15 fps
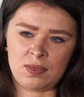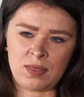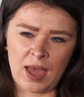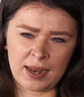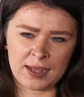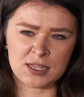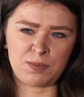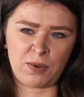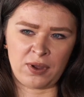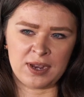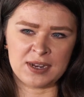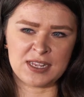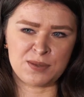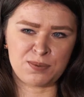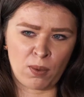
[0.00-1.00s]
That
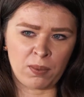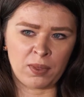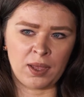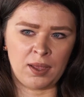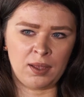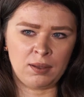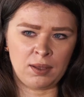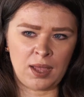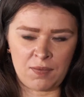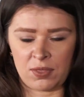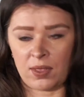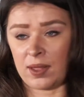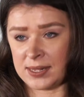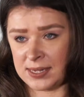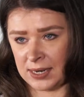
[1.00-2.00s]
experience is probably, even
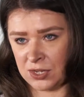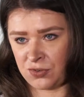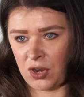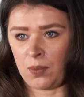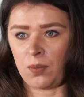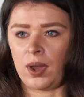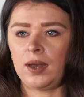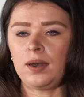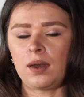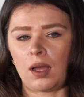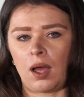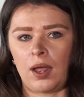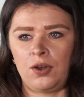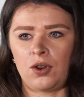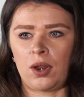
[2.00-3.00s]
though that's an extreme one,
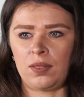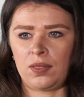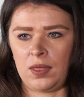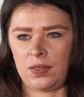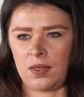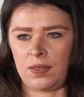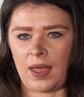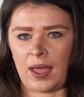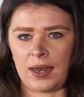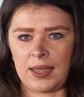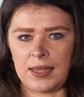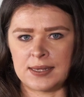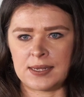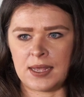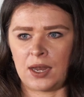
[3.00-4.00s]
I don't think that that
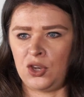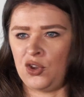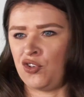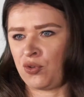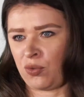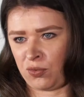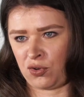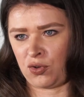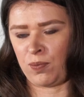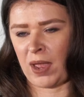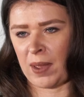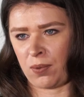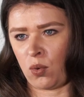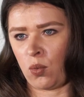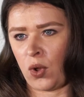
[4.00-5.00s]
is unusual to
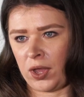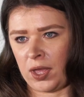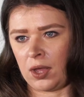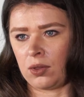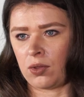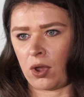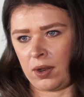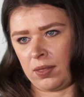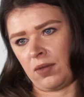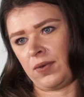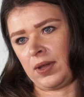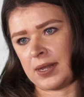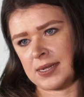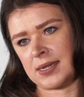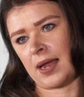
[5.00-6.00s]
people working alone in the
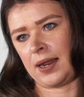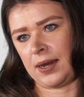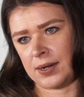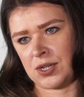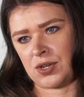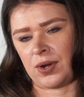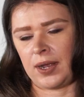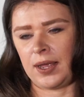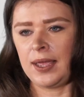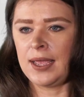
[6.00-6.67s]
real estate industry.